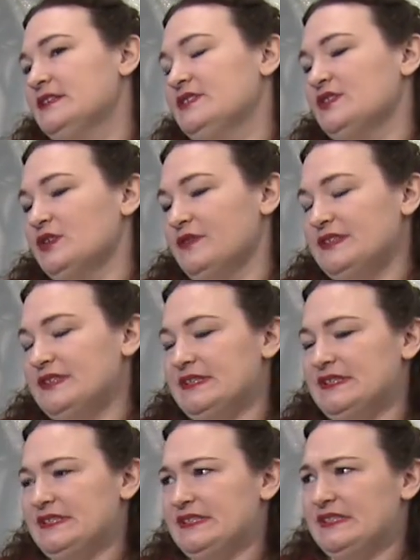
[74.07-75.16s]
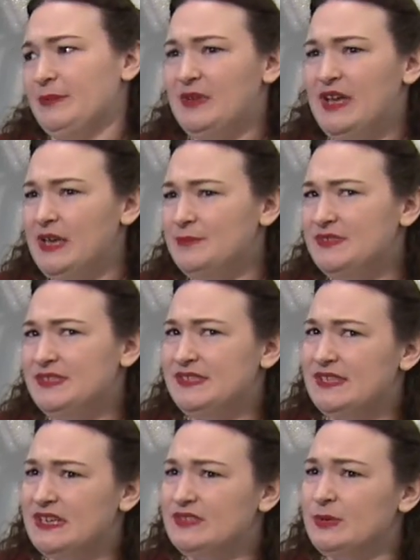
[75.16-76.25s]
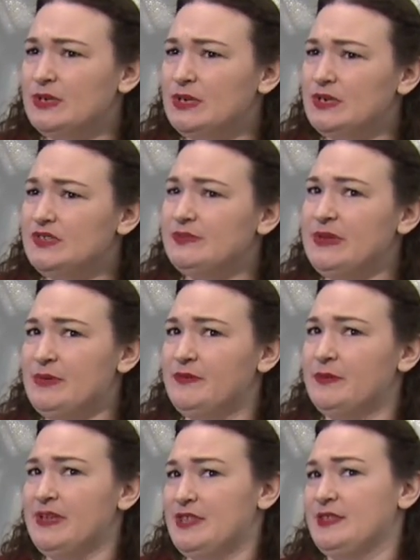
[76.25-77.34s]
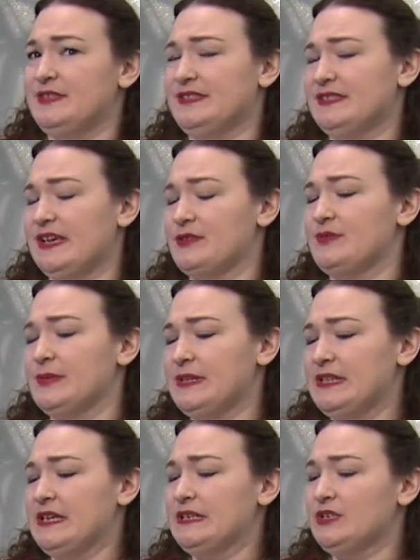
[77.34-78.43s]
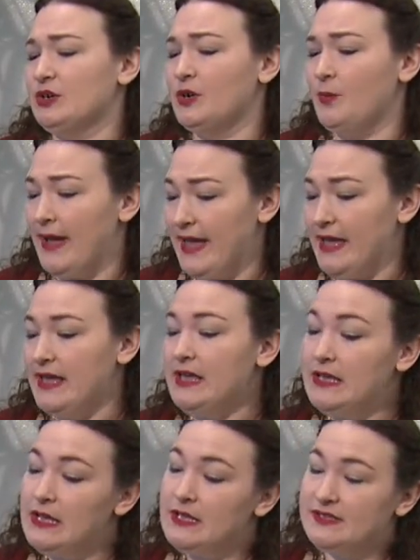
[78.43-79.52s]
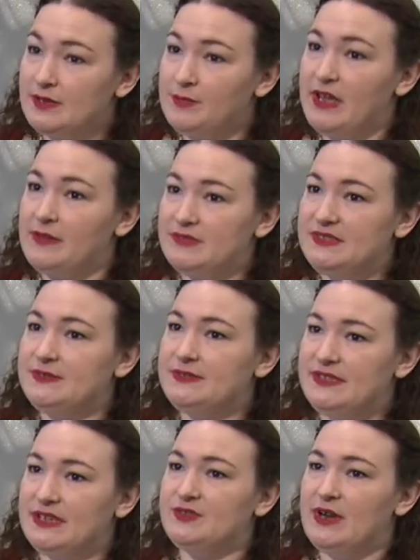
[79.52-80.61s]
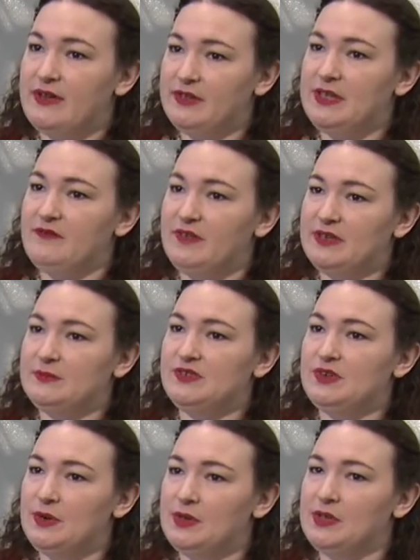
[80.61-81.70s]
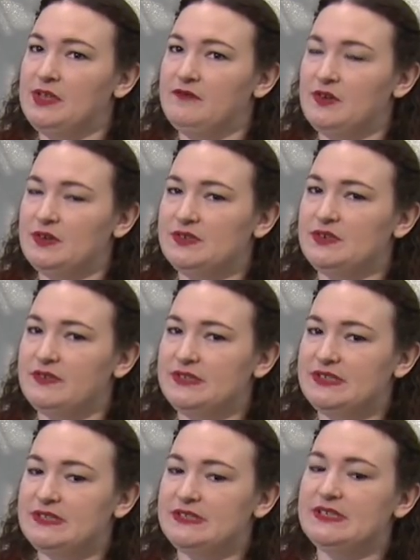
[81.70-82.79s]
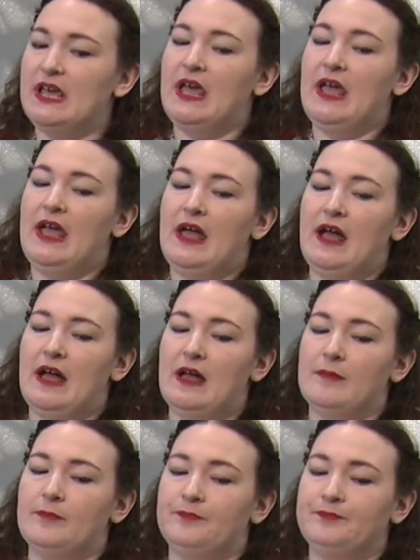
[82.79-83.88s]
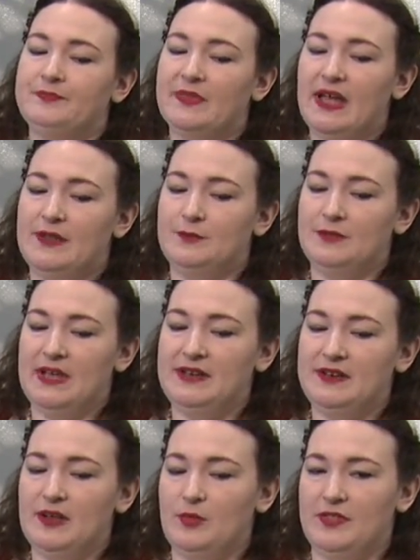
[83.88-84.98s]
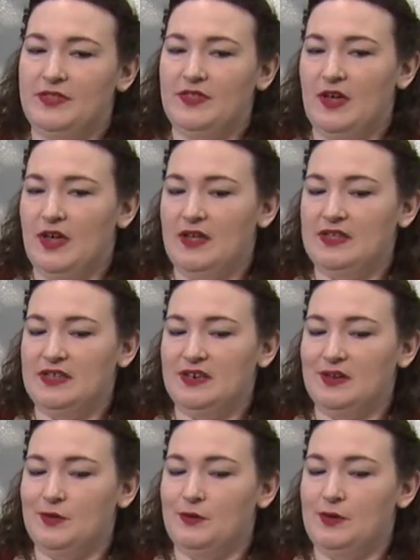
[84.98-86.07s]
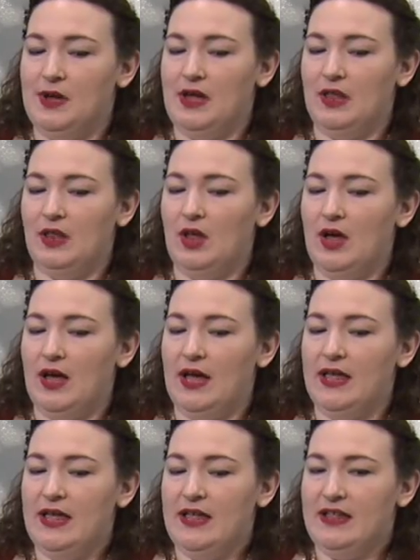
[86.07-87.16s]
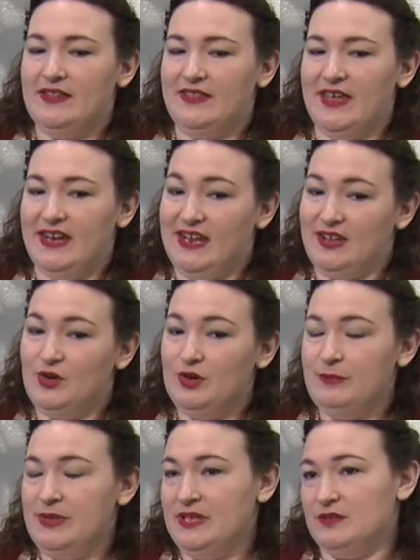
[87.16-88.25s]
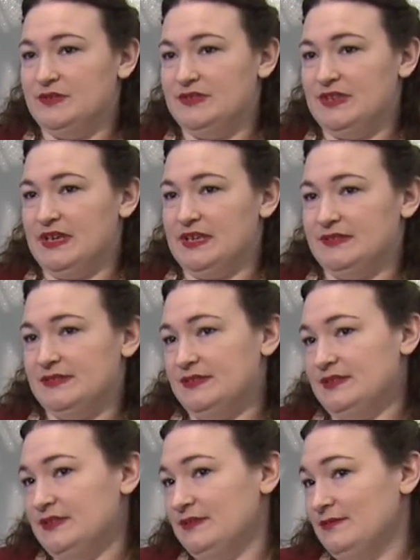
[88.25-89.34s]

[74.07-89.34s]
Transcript: services sometimes to sex workers, people from agencies actually that turn away sometimes sex trafficking victims who are looking for services, and ended up with, a law that it could be used against